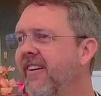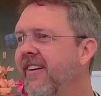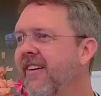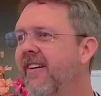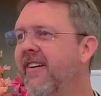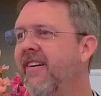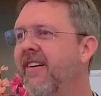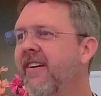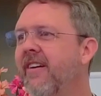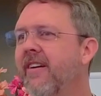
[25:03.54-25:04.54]

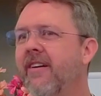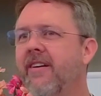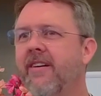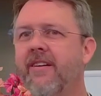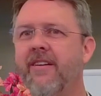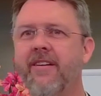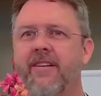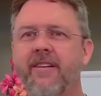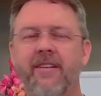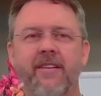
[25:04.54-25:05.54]

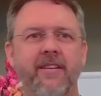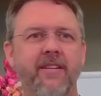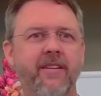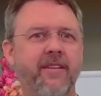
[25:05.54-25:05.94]
Nobody speaks.